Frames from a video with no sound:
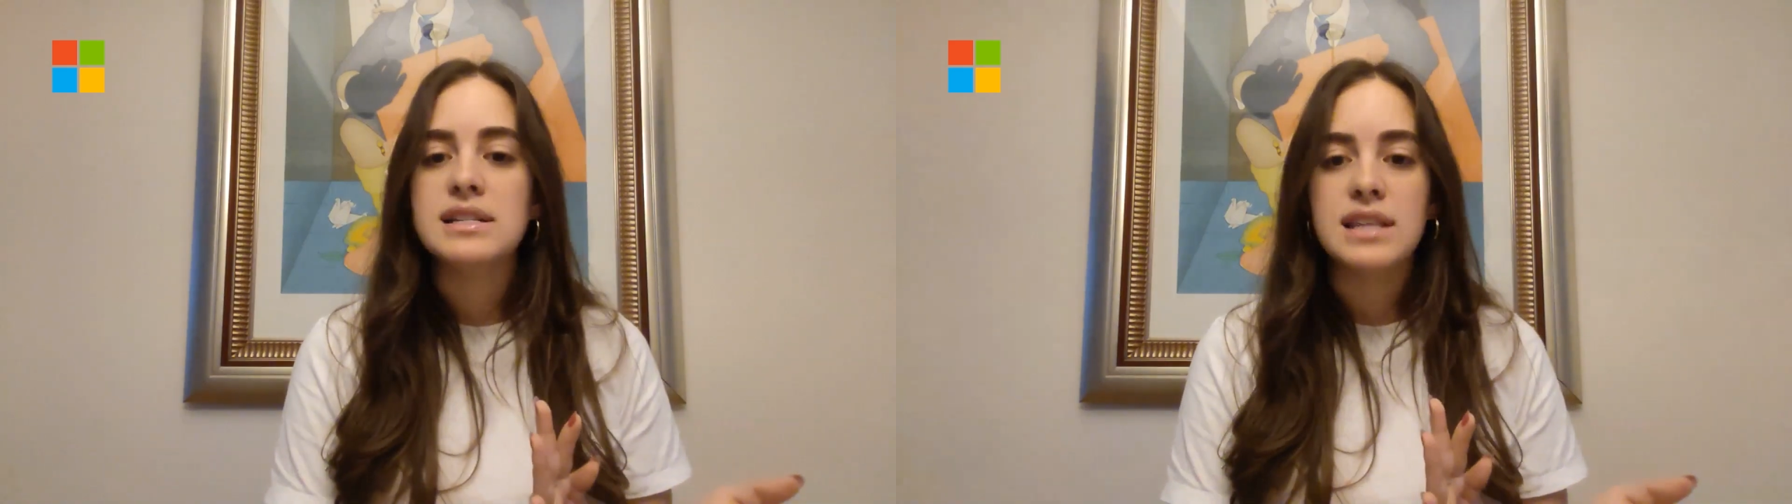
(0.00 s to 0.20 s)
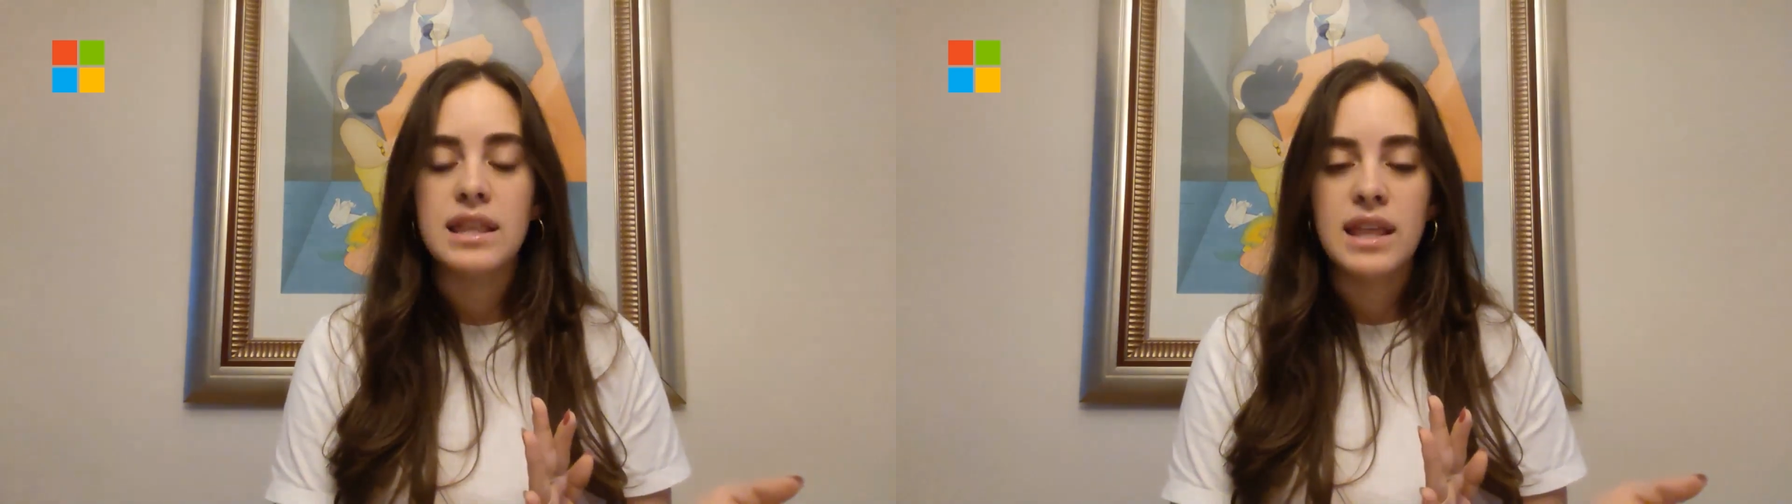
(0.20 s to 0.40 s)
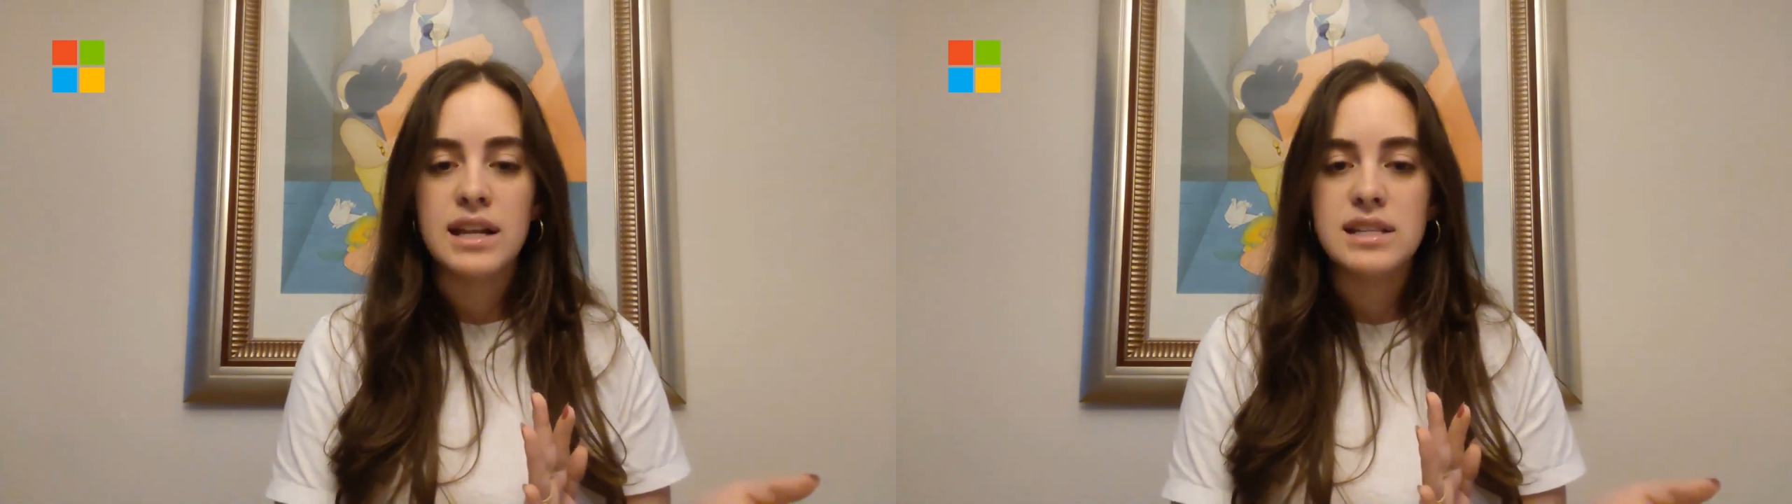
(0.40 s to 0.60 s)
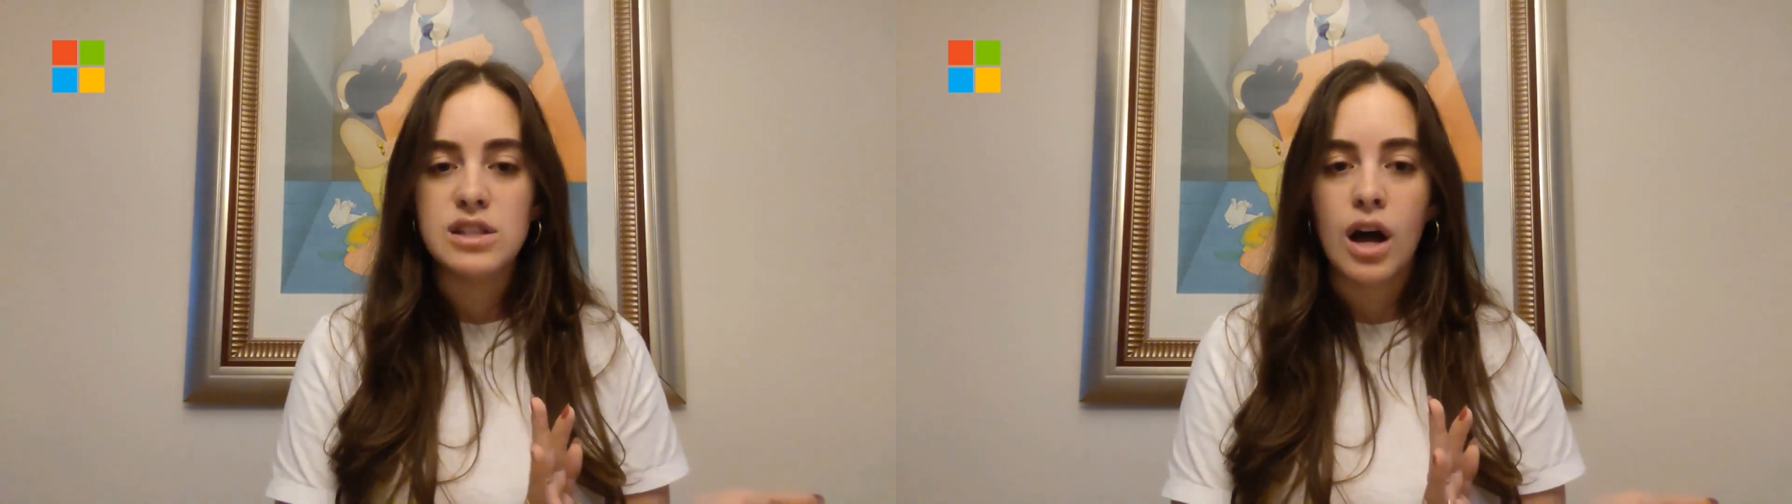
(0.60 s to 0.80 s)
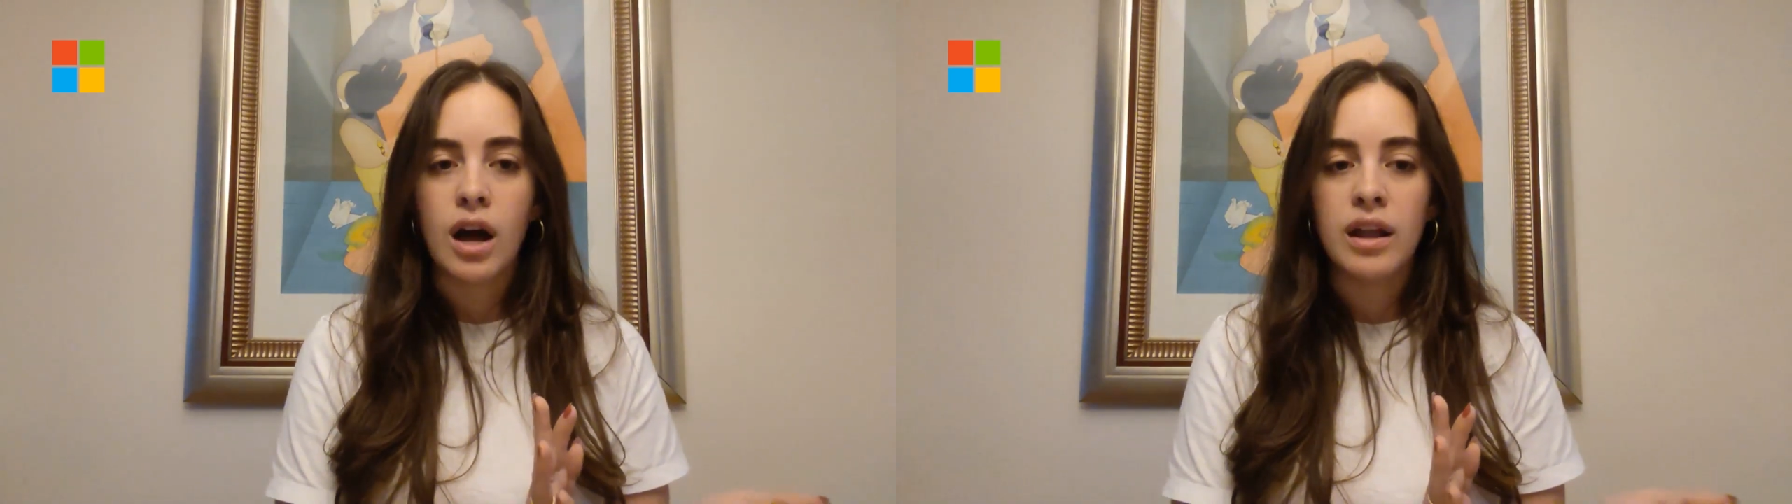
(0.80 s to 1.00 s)
that it's
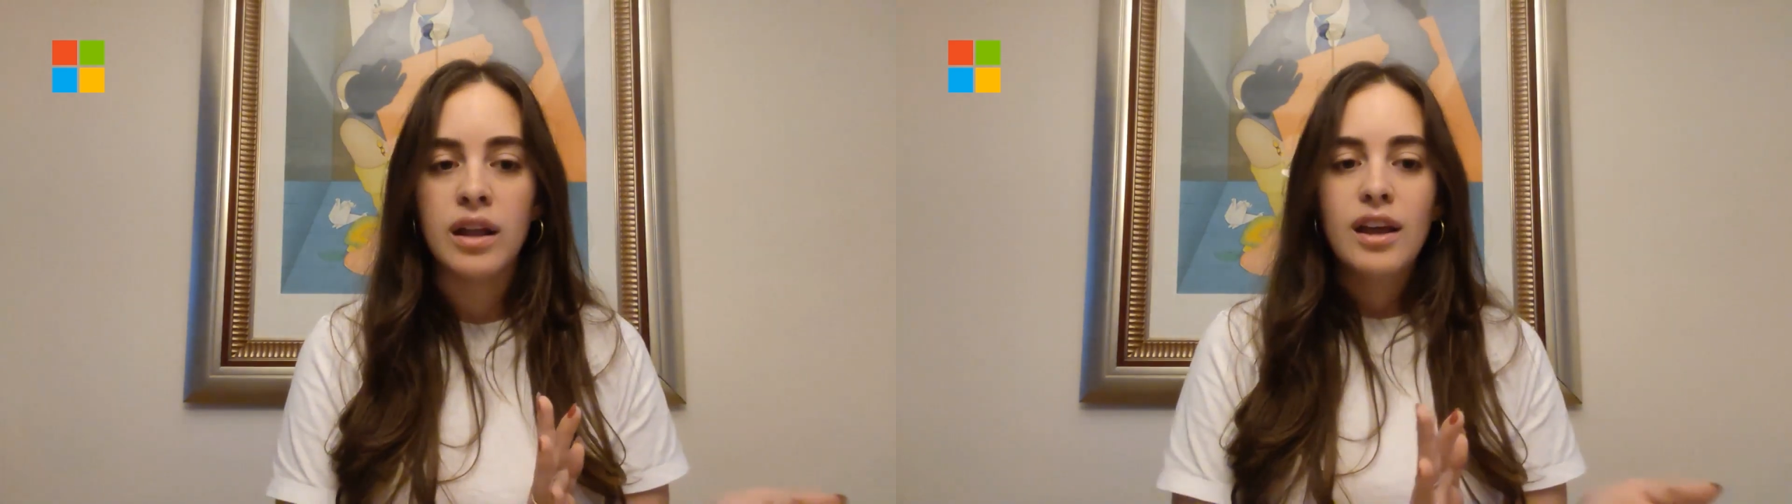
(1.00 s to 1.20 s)
not,